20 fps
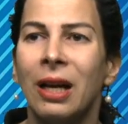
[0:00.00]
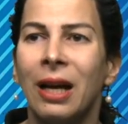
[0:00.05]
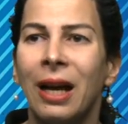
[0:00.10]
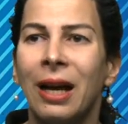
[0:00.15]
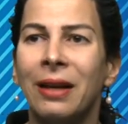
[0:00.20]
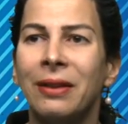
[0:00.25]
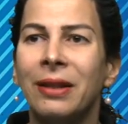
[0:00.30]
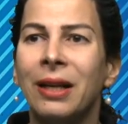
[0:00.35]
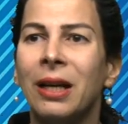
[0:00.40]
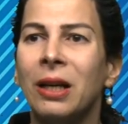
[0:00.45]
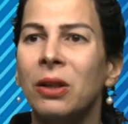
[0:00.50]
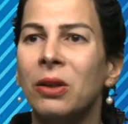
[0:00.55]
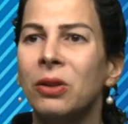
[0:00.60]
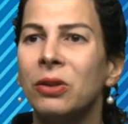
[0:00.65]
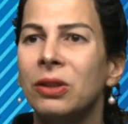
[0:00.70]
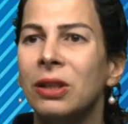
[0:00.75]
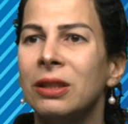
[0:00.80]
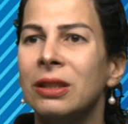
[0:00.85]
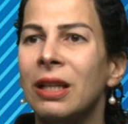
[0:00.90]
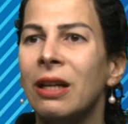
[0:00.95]
And
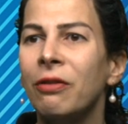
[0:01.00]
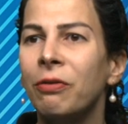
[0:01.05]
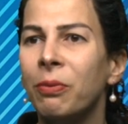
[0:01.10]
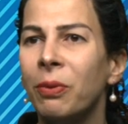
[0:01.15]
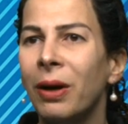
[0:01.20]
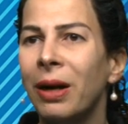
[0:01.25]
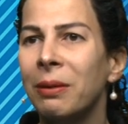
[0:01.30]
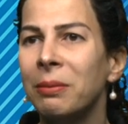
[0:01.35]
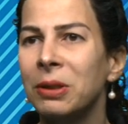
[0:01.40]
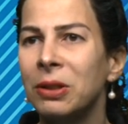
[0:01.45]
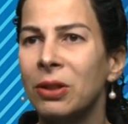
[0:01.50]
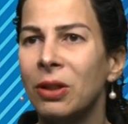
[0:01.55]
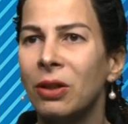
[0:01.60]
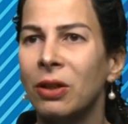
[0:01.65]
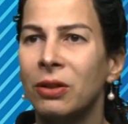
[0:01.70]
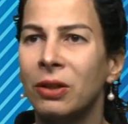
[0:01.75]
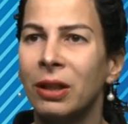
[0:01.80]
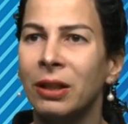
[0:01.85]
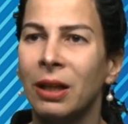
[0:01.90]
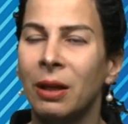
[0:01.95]
now the def
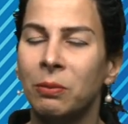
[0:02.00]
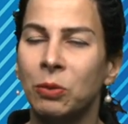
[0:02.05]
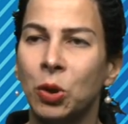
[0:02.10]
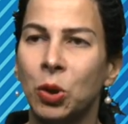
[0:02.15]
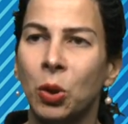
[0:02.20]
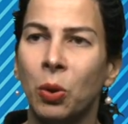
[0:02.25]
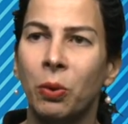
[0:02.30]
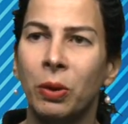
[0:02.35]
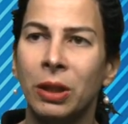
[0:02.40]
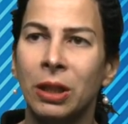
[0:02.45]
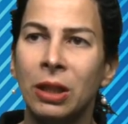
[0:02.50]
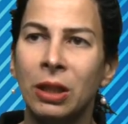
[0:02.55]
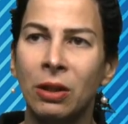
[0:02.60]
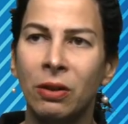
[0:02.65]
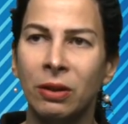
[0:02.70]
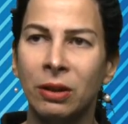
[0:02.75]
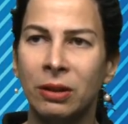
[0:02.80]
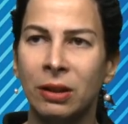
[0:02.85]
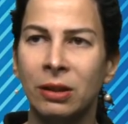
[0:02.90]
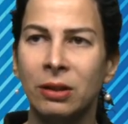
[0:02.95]
parameter that I'm showing
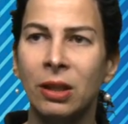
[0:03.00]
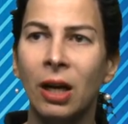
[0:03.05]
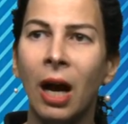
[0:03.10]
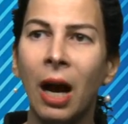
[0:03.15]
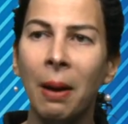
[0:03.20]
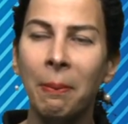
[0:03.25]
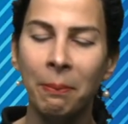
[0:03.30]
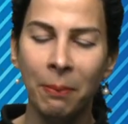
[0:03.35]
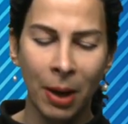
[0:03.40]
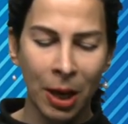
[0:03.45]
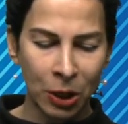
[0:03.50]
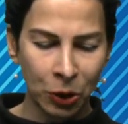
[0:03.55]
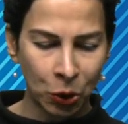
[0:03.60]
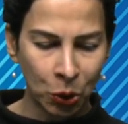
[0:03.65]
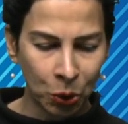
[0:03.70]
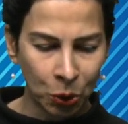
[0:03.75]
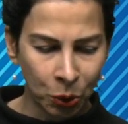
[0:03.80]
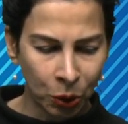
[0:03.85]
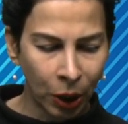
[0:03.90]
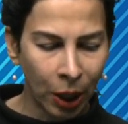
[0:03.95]
here in the top
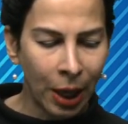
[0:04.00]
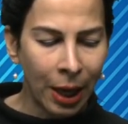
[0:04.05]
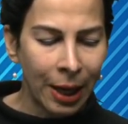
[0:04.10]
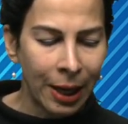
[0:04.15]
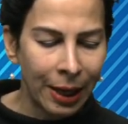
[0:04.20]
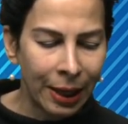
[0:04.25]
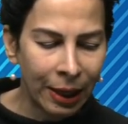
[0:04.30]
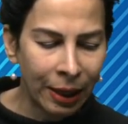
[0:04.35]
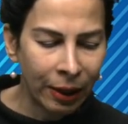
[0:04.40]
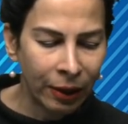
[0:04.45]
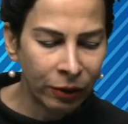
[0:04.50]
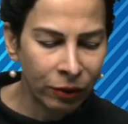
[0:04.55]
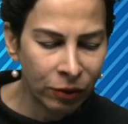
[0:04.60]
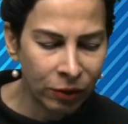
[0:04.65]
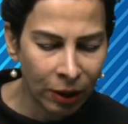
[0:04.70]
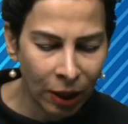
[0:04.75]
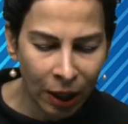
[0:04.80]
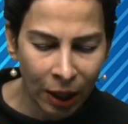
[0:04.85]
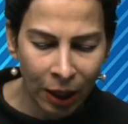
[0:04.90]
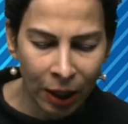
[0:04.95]
module is